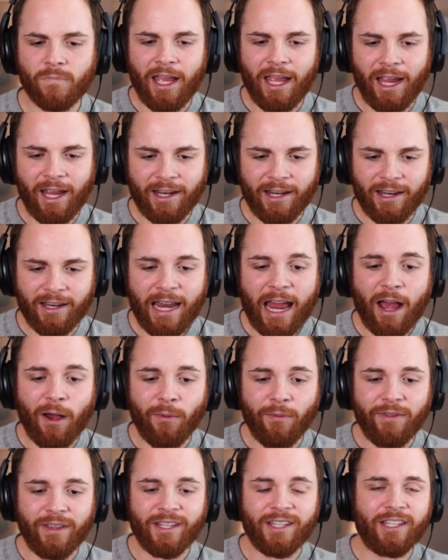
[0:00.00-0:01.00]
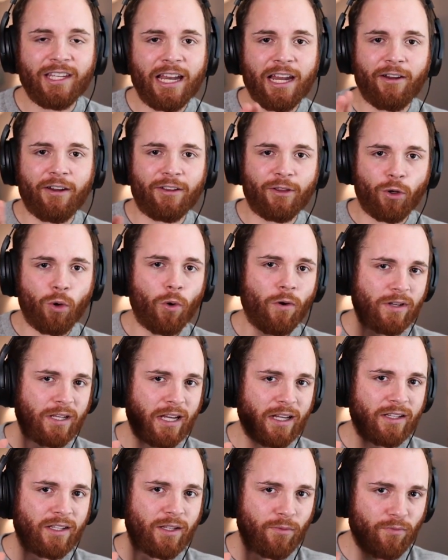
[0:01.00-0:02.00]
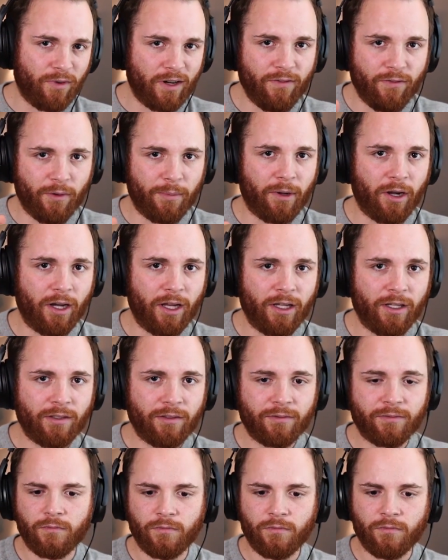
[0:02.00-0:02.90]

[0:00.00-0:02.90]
And now this snare and the chorus has some reverb on it.